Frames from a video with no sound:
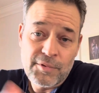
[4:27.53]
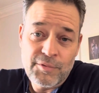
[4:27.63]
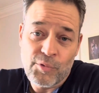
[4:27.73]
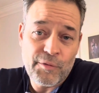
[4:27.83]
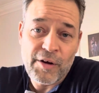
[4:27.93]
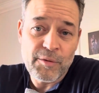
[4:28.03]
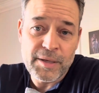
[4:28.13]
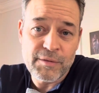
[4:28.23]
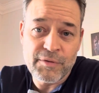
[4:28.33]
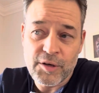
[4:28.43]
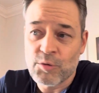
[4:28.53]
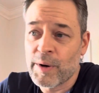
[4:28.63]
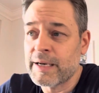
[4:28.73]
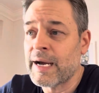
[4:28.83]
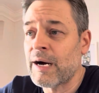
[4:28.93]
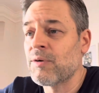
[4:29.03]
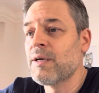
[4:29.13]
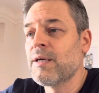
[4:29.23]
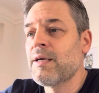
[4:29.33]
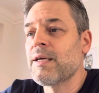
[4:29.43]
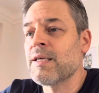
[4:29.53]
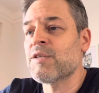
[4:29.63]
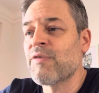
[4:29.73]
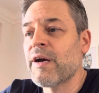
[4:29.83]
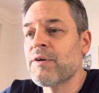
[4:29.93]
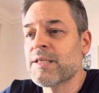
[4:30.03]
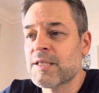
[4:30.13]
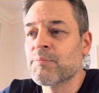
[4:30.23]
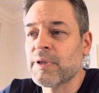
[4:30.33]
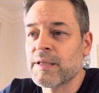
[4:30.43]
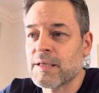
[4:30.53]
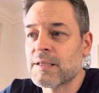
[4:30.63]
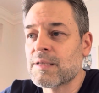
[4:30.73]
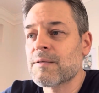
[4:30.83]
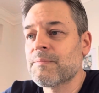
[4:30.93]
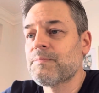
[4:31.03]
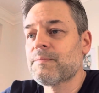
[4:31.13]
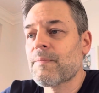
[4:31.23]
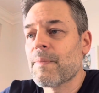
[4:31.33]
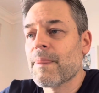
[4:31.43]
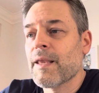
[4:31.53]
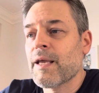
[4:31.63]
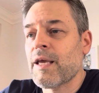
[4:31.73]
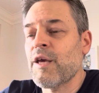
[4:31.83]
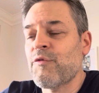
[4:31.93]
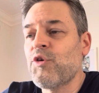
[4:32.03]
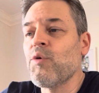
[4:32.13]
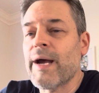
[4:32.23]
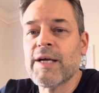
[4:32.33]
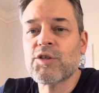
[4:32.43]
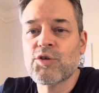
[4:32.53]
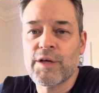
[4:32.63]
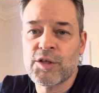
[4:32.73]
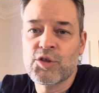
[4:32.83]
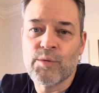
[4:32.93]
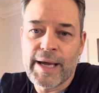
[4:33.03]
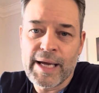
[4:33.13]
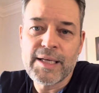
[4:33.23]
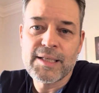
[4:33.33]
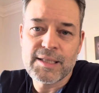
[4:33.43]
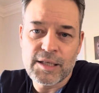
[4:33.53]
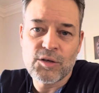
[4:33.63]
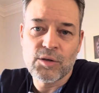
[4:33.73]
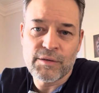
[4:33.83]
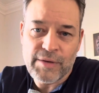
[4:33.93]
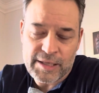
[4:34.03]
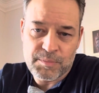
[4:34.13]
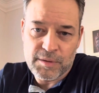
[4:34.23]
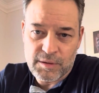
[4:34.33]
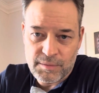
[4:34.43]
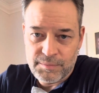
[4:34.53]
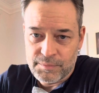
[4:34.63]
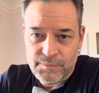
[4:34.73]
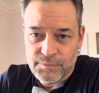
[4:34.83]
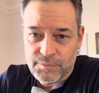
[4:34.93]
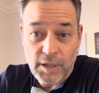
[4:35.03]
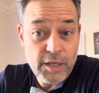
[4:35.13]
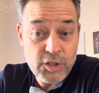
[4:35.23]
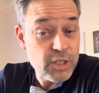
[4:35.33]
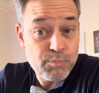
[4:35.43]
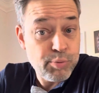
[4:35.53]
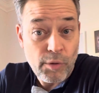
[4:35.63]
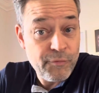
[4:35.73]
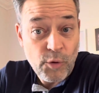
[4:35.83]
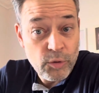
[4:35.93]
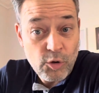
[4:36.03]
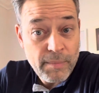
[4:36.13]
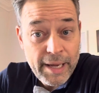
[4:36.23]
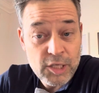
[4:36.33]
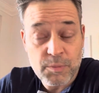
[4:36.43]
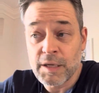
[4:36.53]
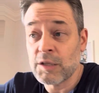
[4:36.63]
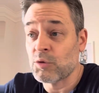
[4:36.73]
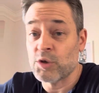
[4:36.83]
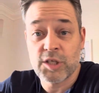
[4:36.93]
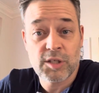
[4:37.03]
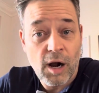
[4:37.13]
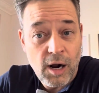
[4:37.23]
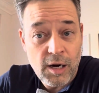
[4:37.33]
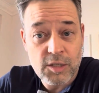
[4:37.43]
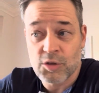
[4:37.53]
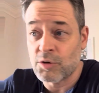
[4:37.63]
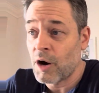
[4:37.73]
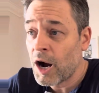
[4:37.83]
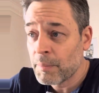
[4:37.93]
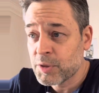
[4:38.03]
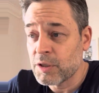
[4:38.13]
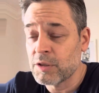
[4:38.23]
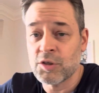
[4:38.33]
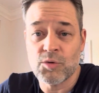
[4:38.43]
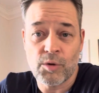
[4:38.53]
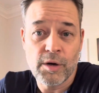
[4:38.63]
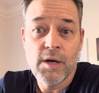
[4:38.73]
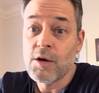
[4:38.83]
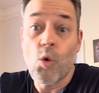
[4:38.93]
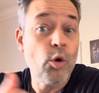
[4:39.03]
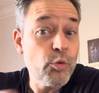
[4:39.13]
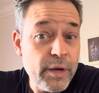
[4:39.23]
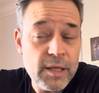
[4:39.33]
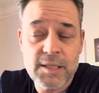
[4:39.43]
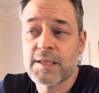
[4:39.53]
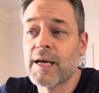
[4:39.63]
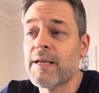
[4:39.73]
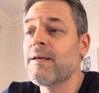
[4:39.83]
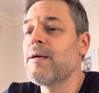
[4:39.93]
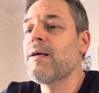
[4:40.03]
4 or 5 minute video right now is very simply this. If you enter into any single investment, not just portfolio management or stocks or options or real estate,